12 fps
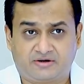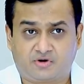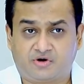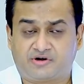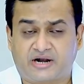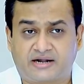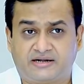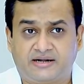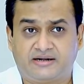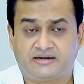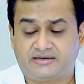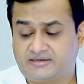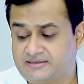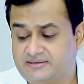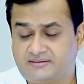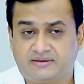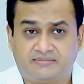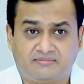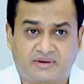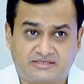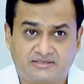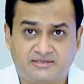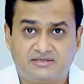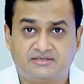contracted
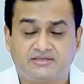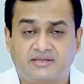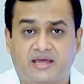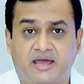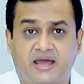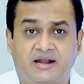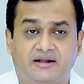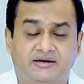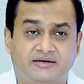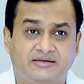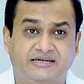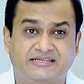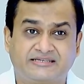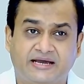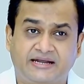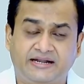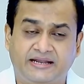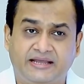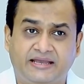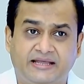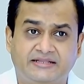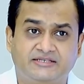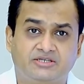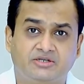muscles, and dyskinetic
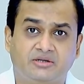kids